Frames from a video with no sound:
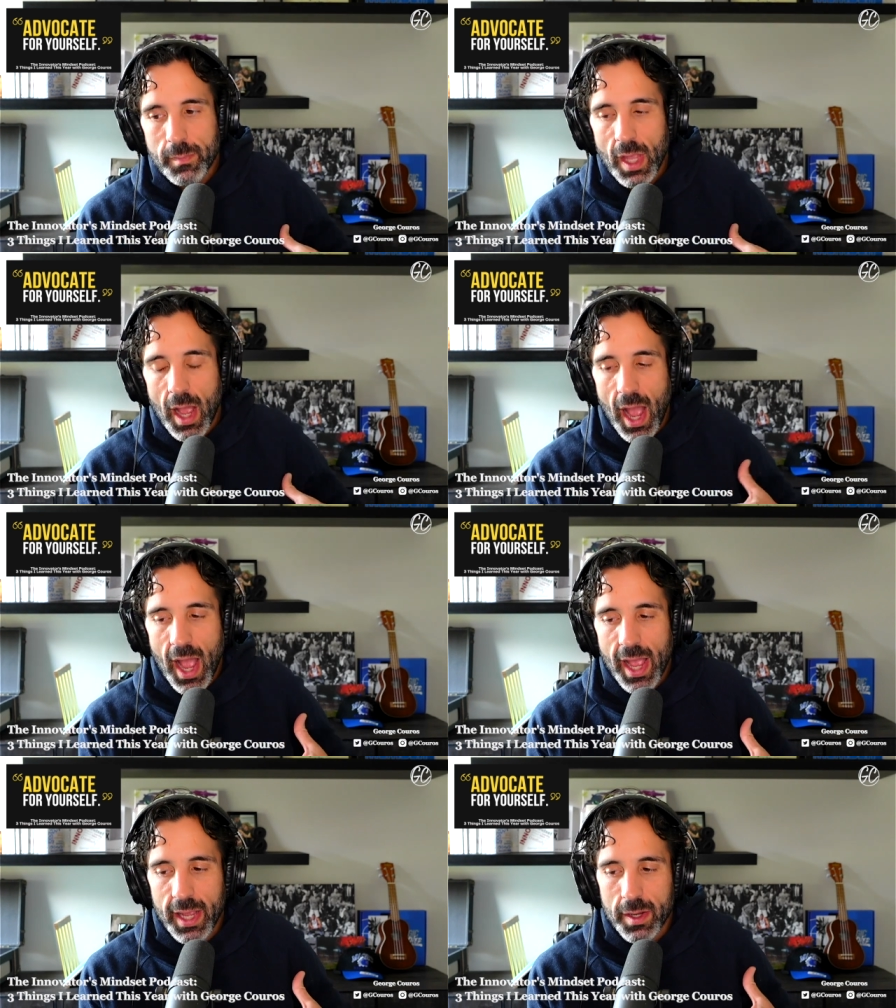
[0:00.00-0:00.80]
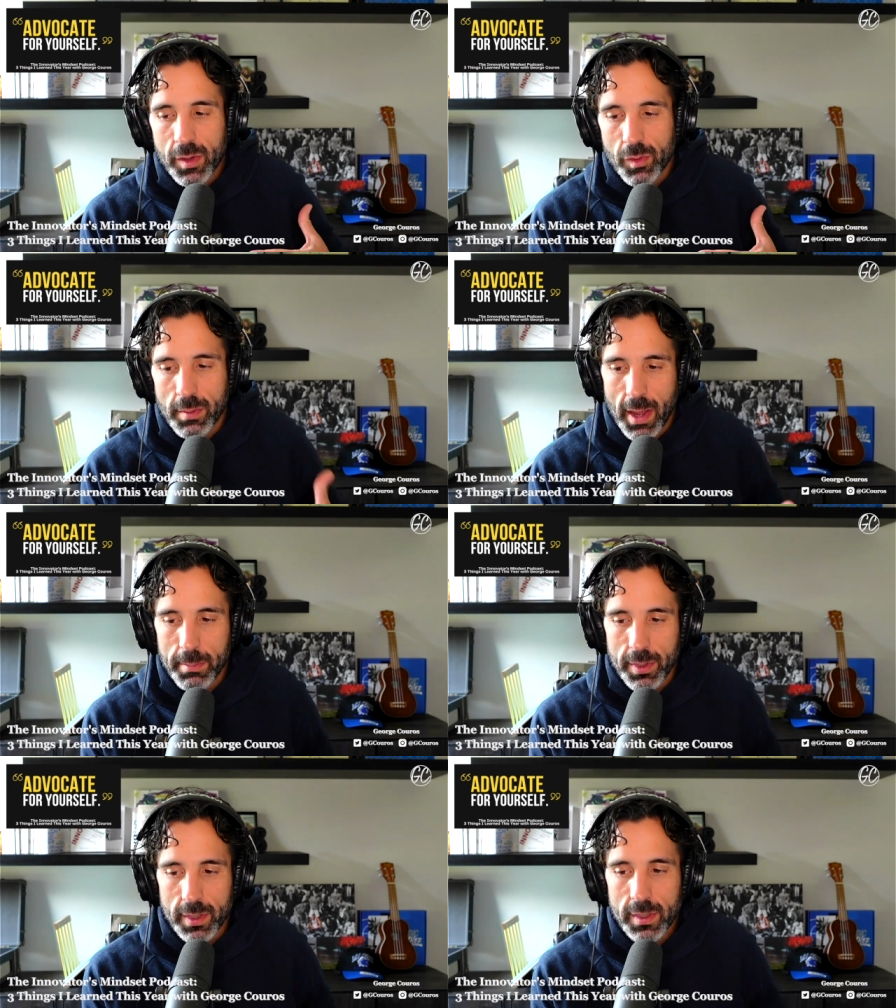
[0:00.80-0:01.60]
I
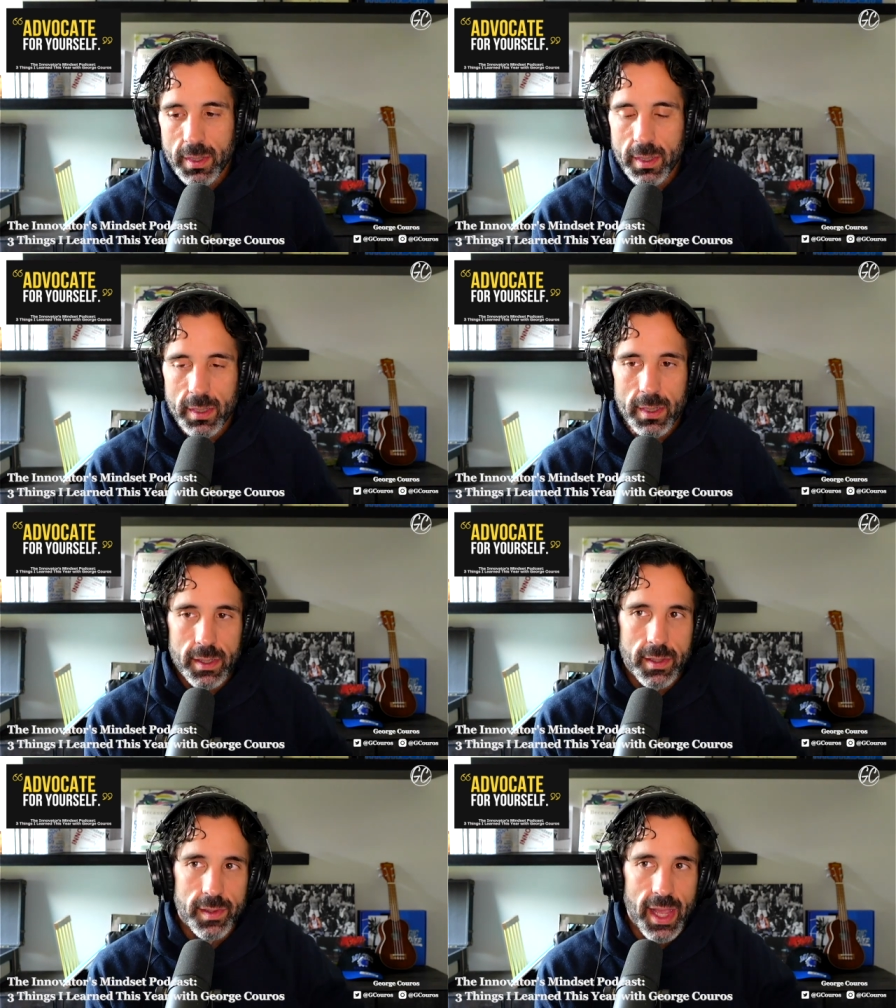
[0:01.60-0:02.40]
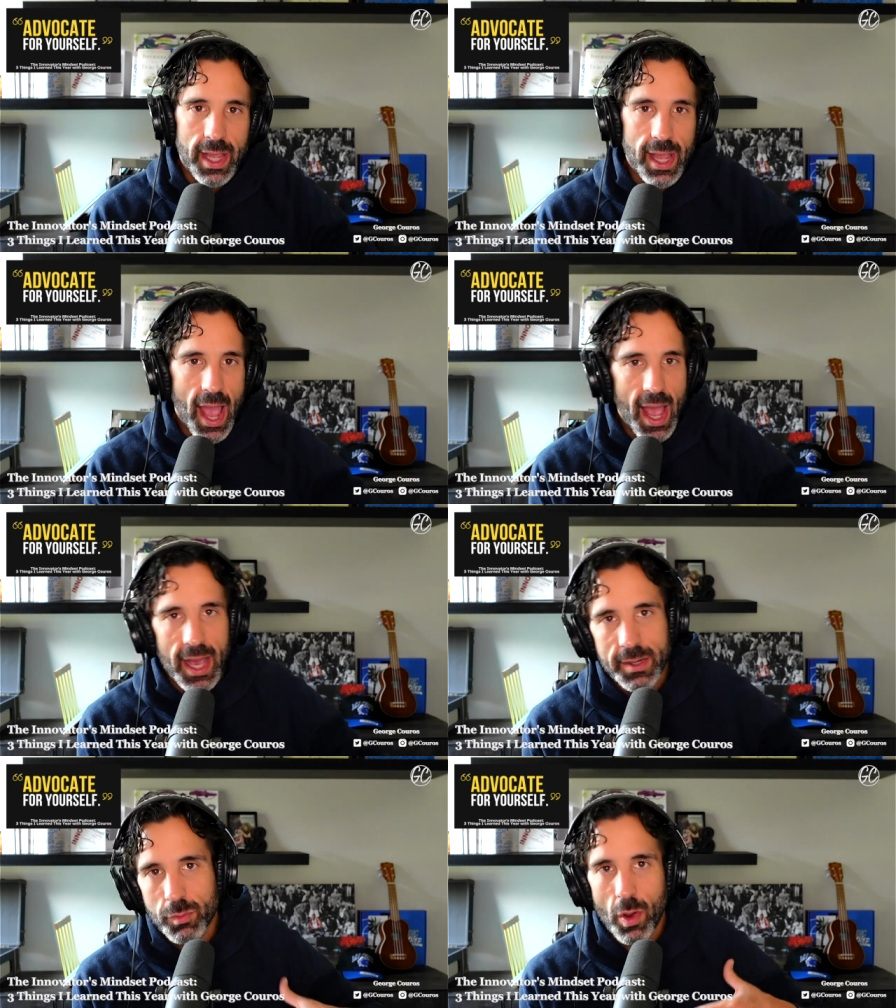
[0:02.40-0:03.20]
remember they
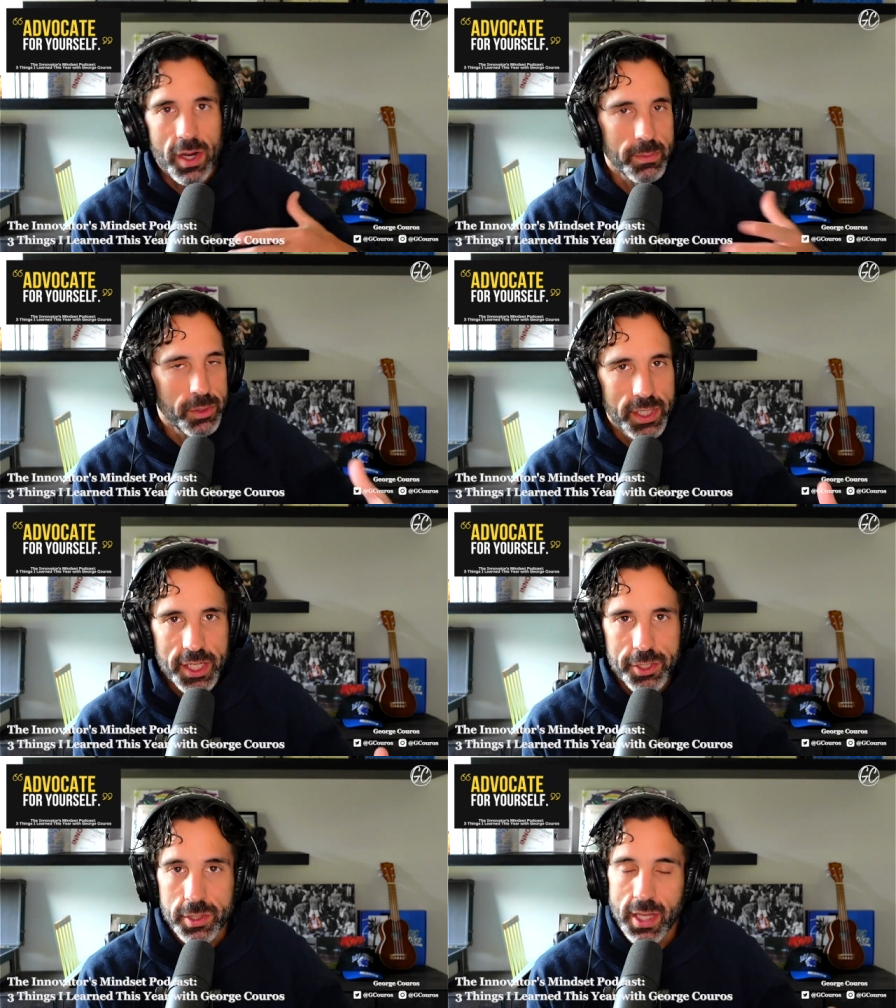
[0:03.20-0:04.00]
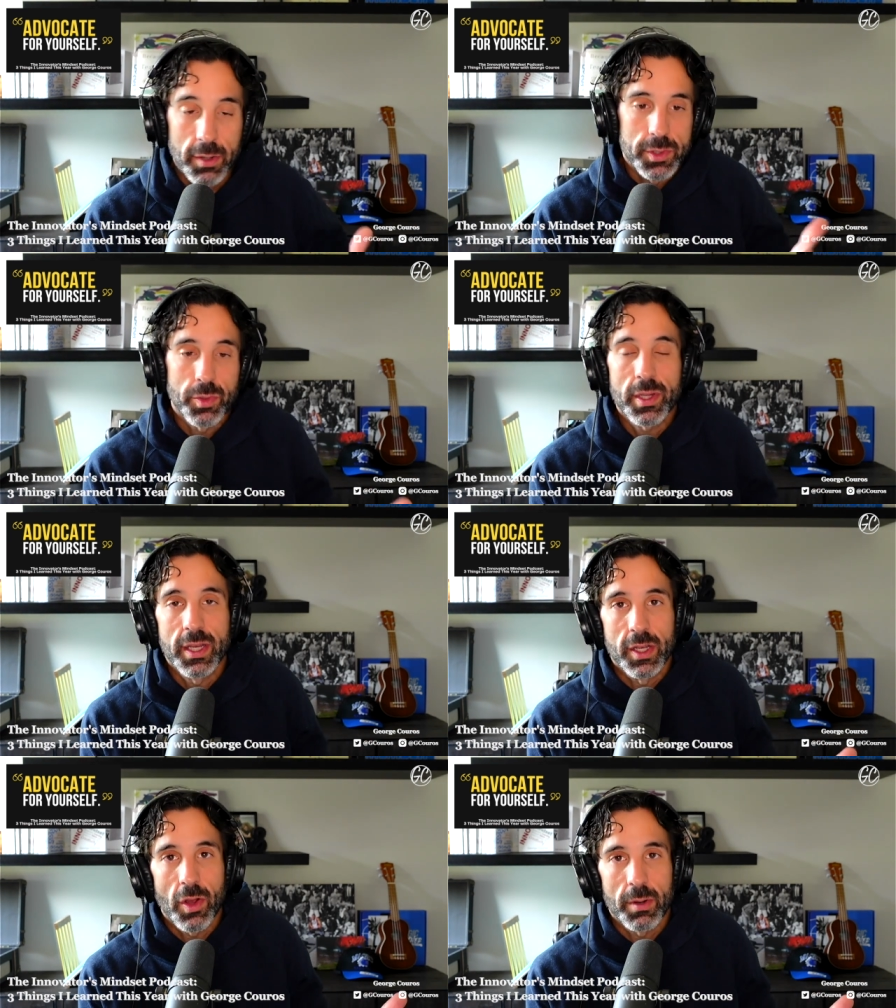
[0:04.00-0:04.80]
had welcomed new teachers, and it was really an
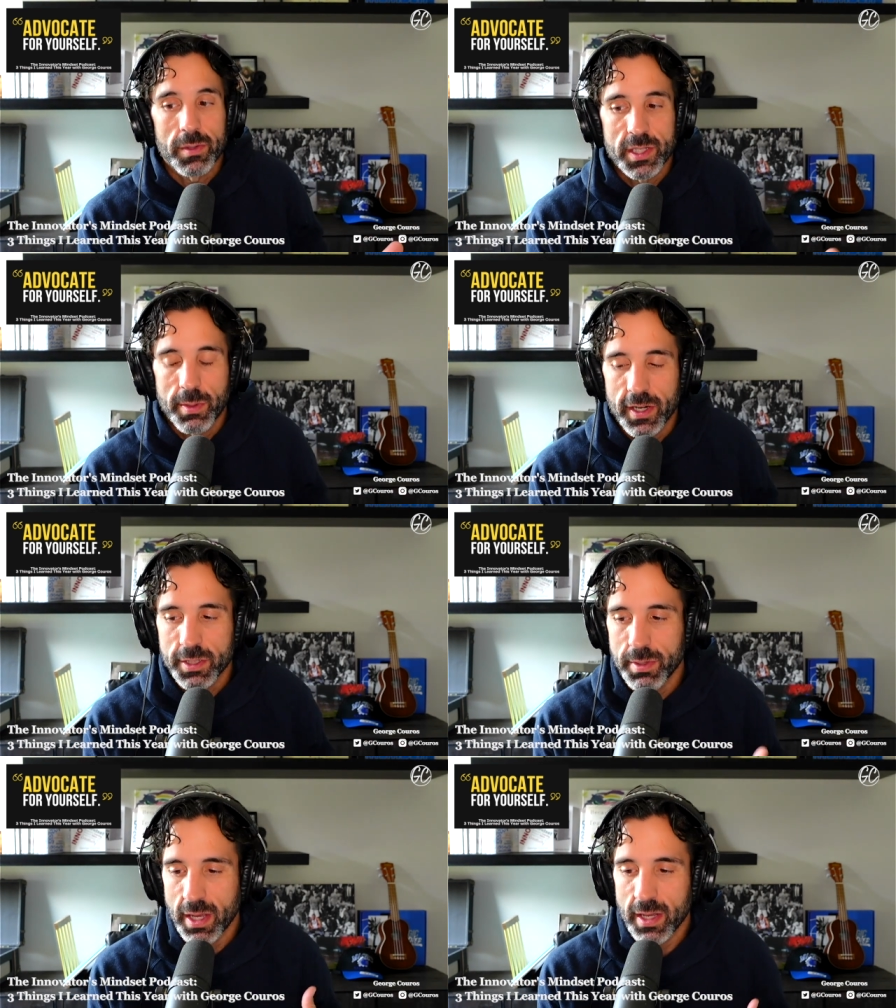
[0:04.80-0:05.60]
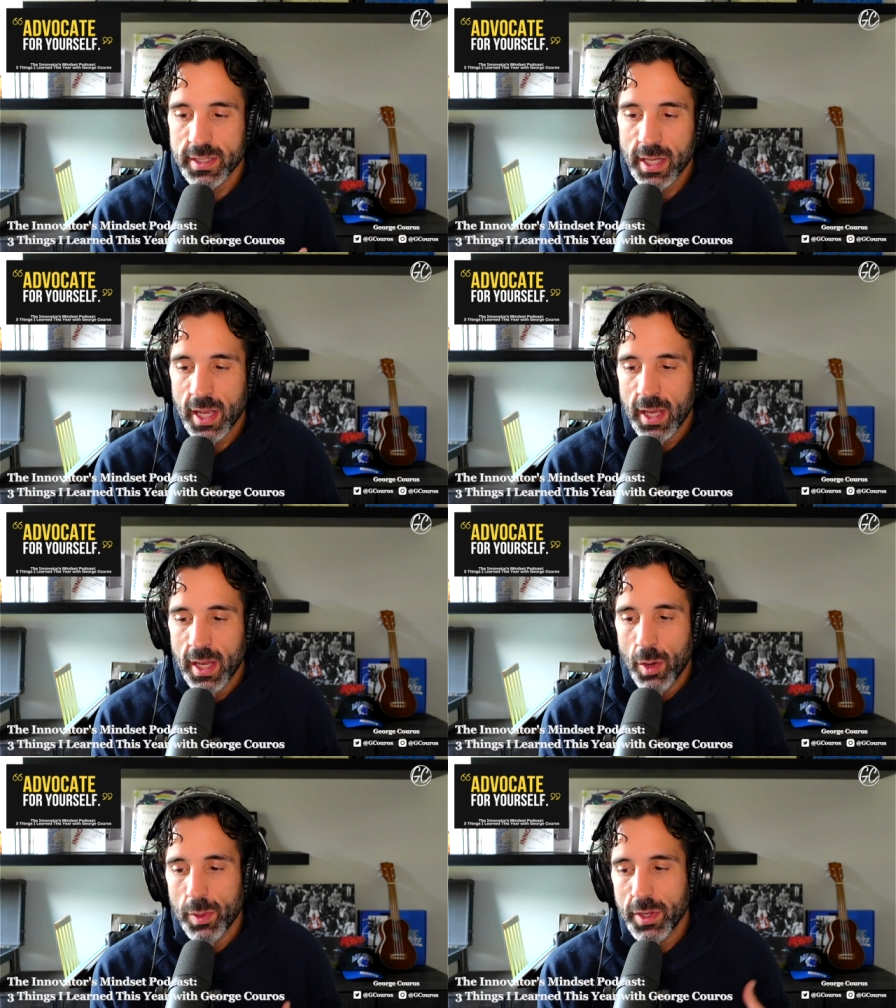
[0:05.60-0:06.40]
incredible experience, because
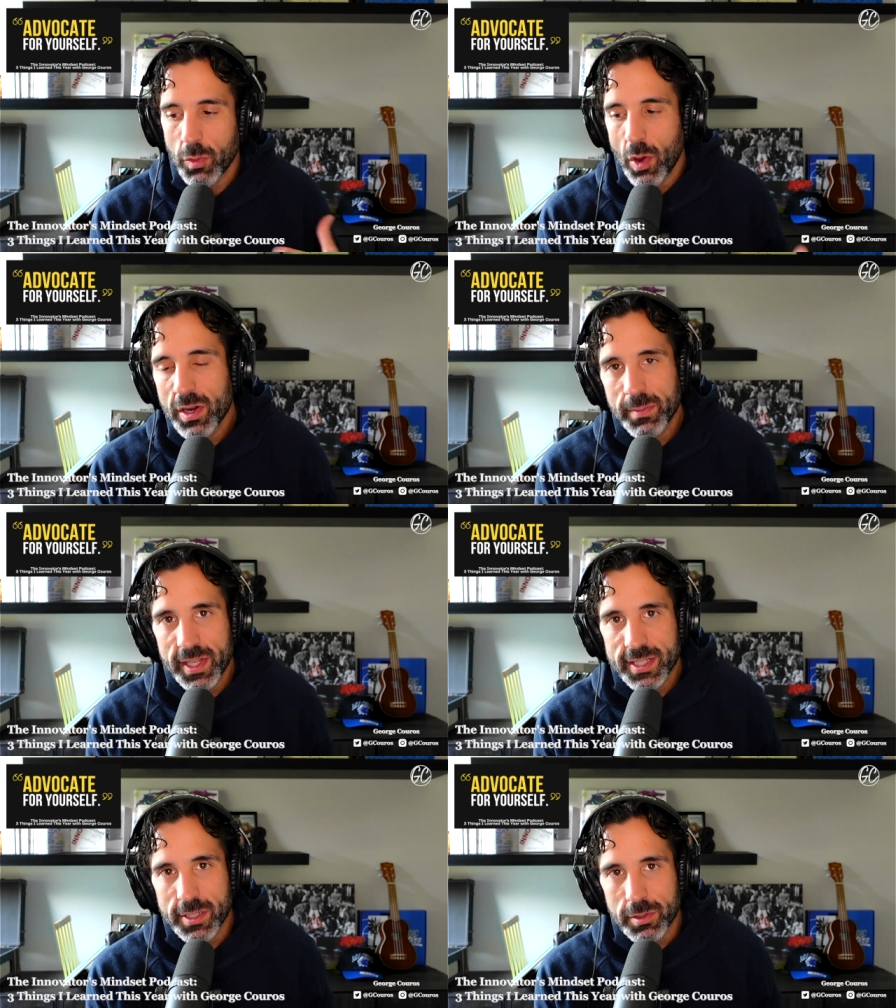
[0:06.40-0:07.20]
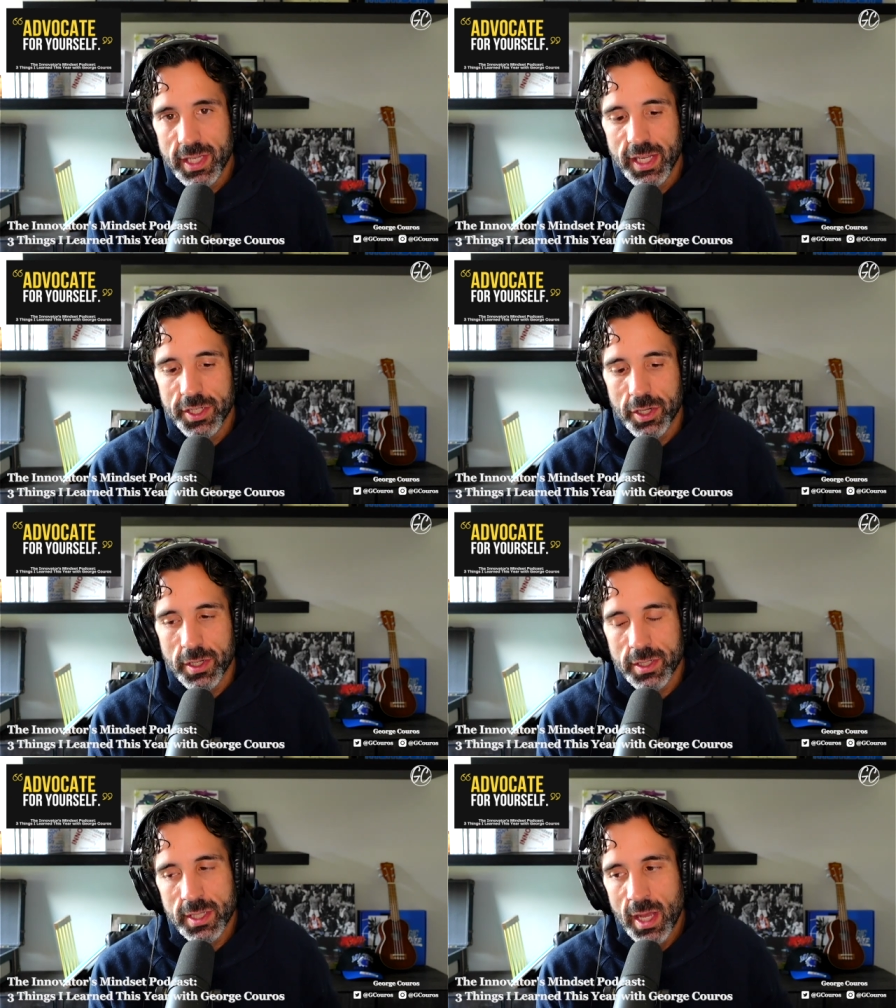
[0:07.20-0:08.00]
when they were welcoming these new teachers,